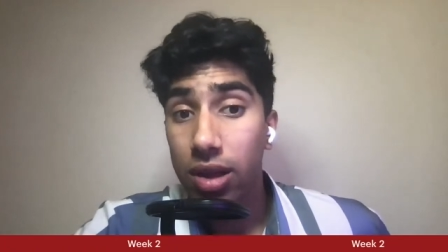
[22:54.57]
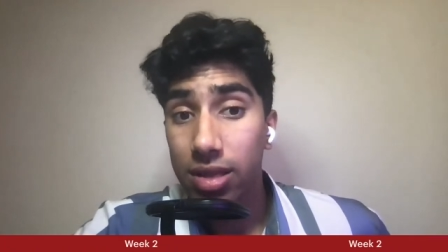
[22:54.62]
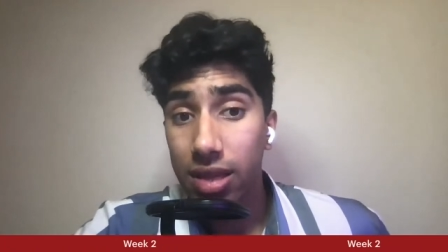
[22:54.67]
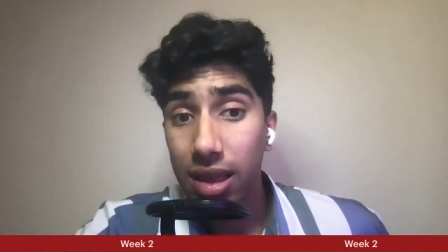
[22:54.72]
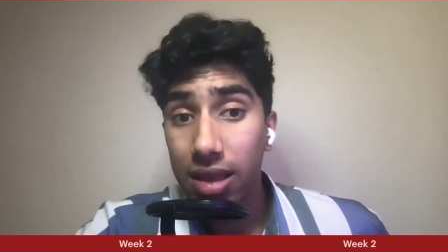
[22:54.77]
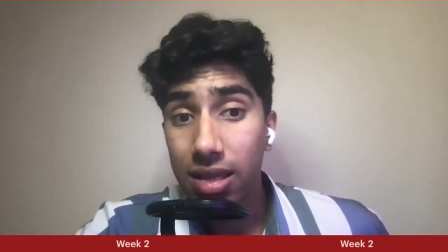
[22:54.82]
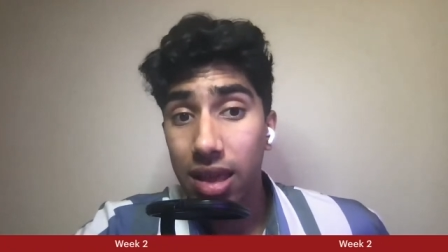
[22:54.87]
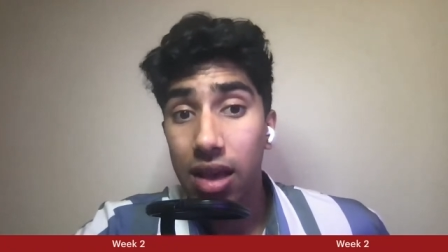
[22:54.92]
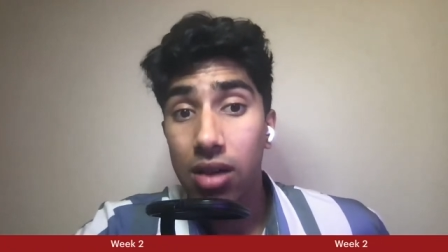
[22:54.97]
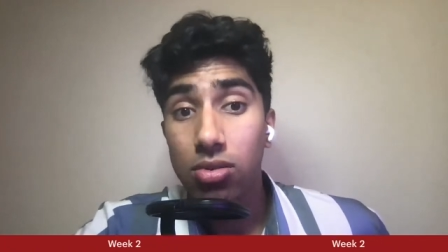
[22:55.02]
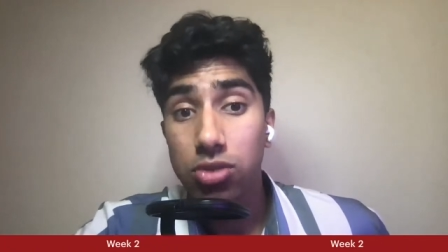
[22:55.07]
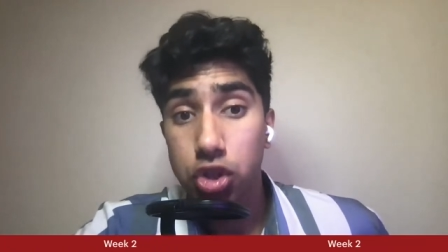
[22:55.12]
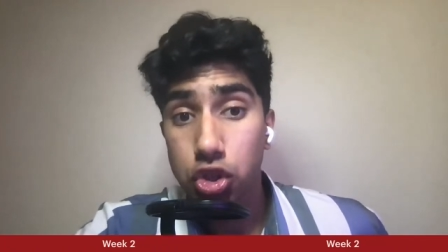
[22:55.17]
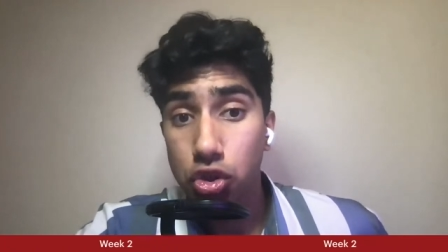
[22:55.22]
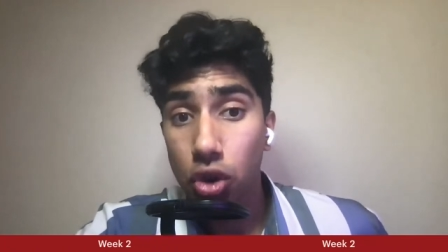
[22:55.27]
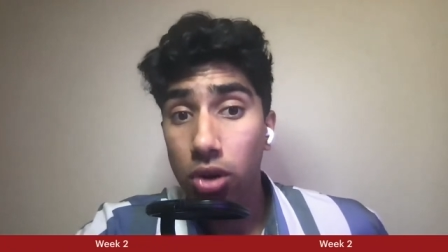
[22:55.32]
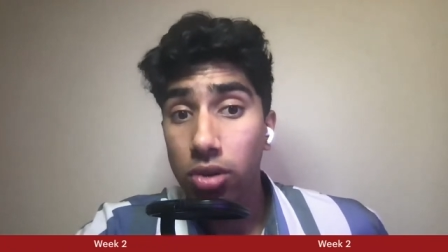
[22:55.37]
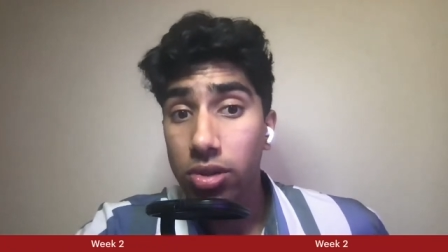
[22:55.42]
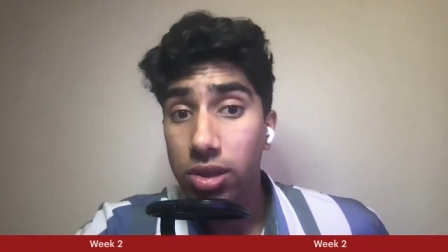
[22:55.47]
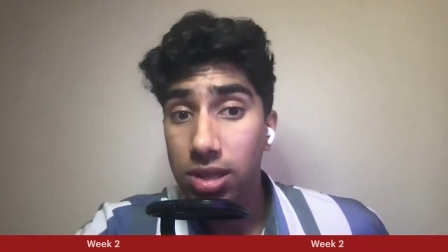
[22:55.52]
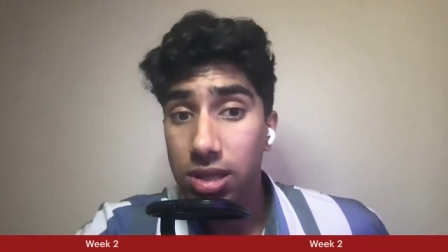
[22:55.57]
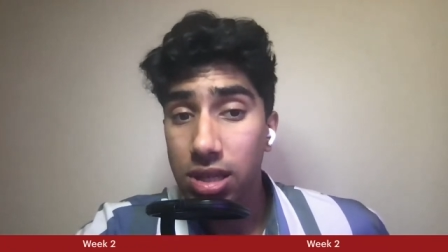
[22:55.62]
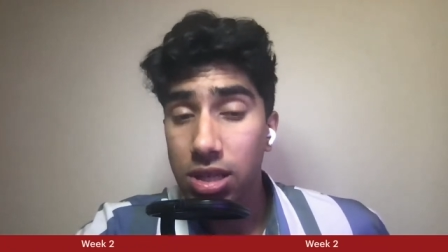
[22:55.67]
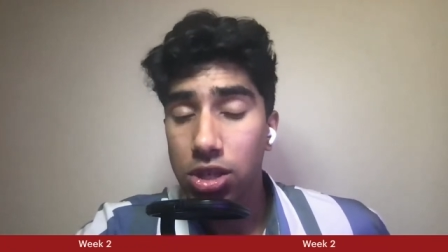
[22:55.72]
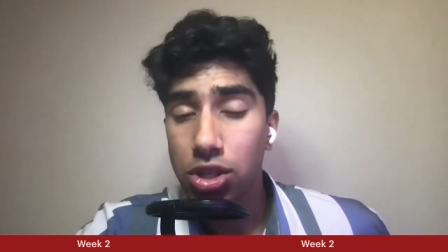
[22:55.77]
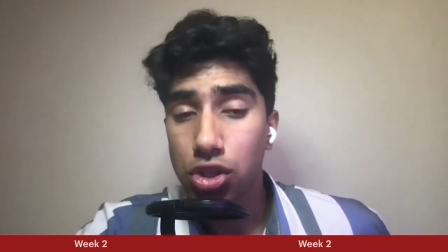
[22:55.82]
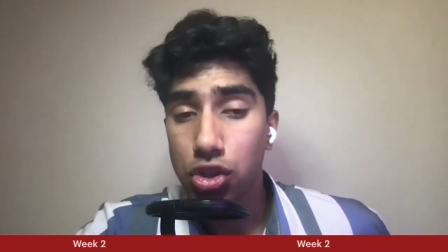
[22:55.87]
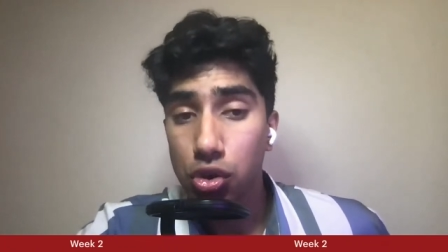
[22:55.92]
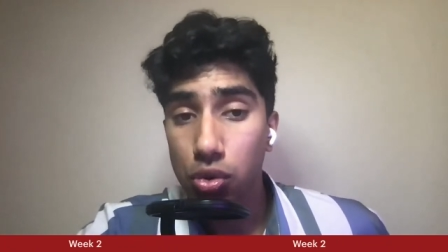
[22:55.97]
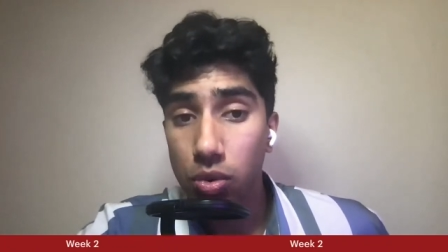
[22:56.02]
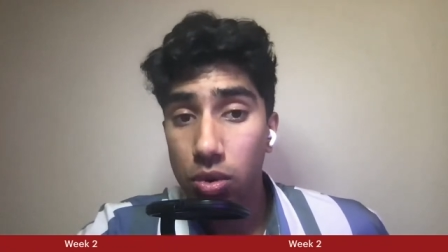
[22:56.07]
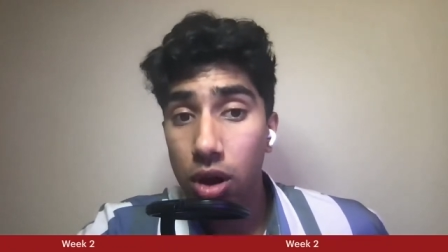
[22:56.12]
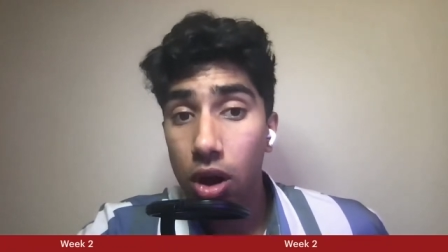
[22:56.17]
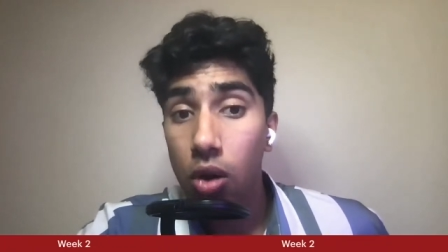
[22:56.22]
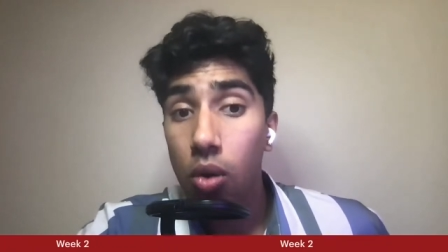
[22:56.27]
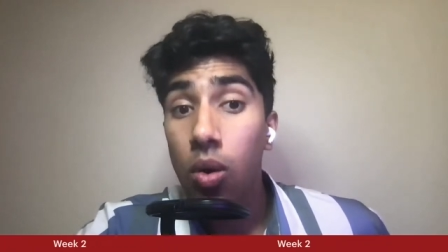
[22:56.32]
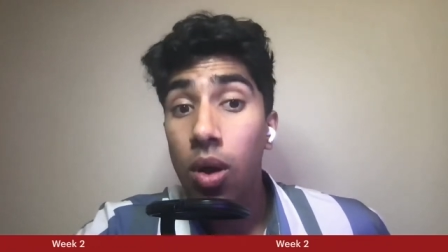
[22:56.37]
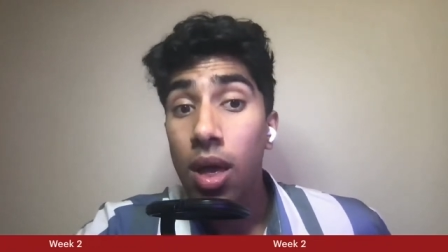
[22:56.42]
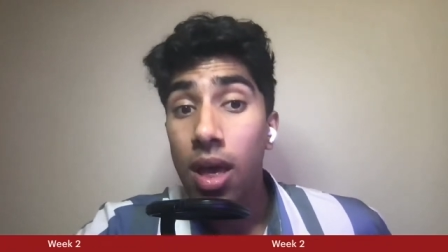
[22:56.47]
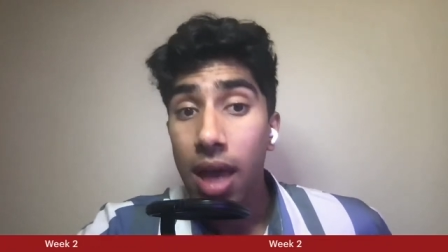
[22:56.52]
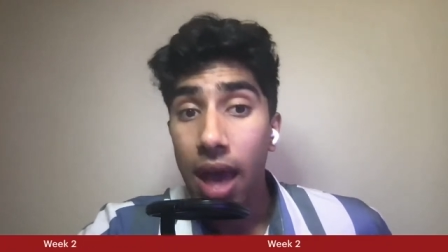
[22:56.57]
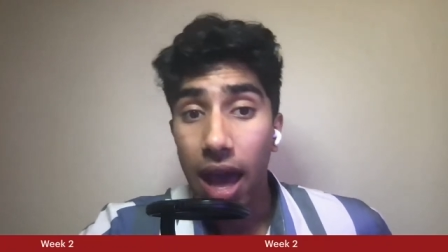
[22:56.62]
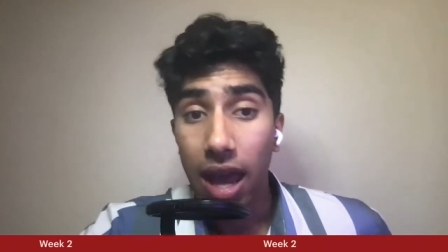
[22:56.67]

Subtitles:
I think they'll start the season 2-0,